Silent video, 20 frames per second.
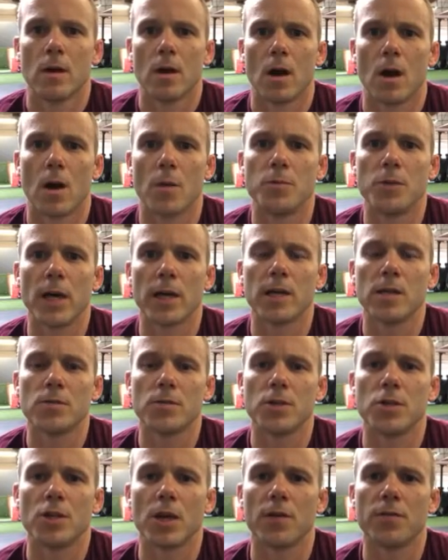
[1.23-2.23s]
Our objectives with
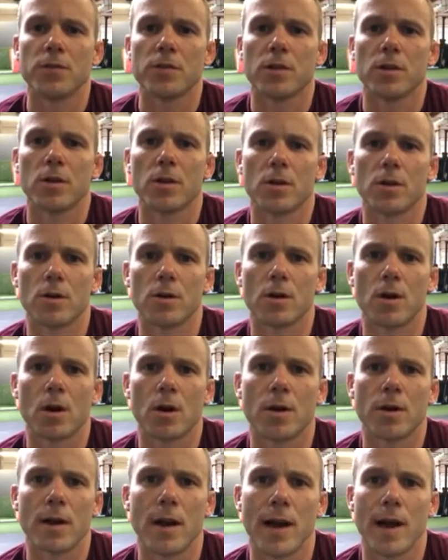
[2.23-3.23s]
the Jefferson curl
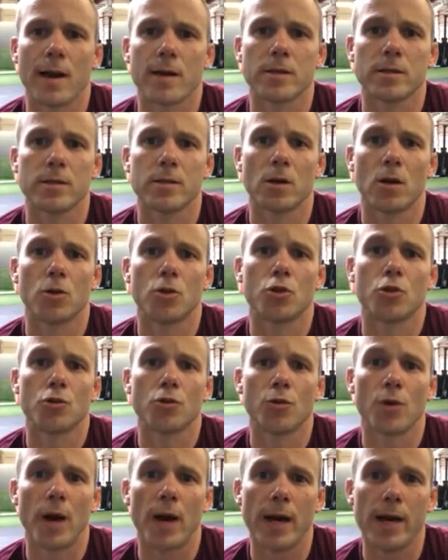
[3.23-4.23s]
are to actually start
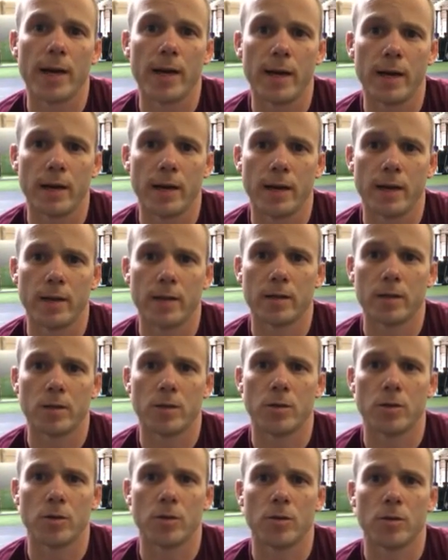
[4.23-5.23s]
training
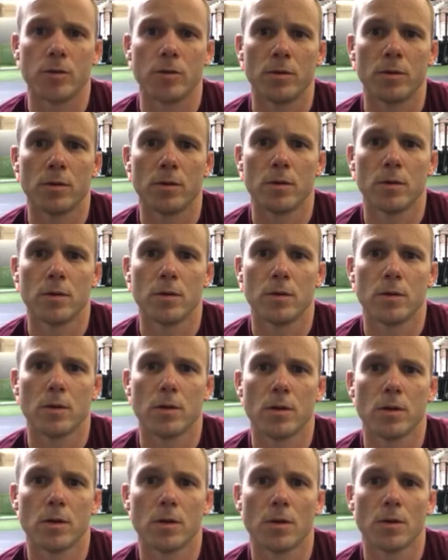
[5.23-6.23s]
into
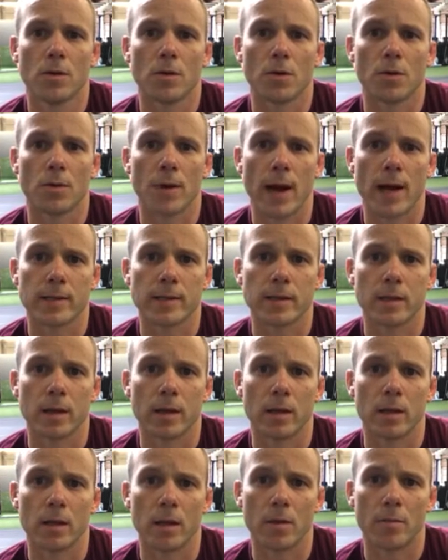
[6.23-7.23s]
thoracic
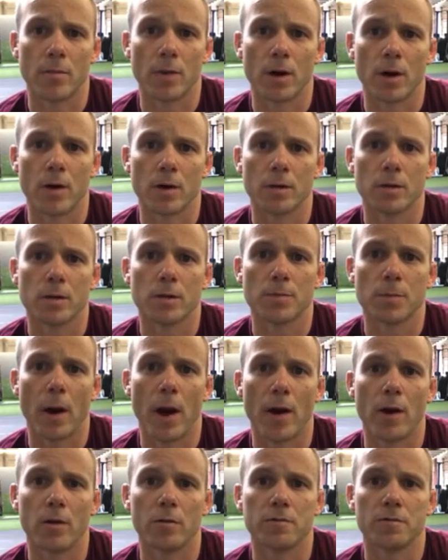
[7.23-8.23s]
and lumbar
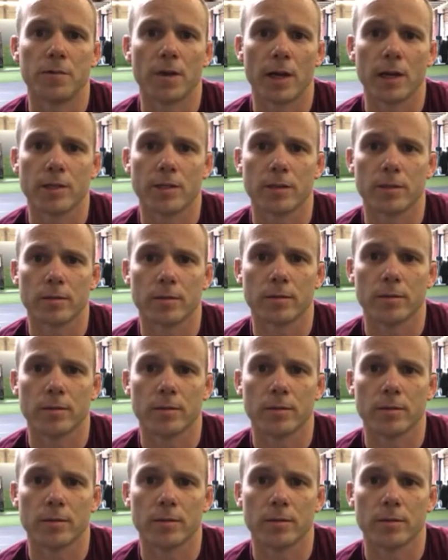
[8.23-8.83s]
spinal flexion.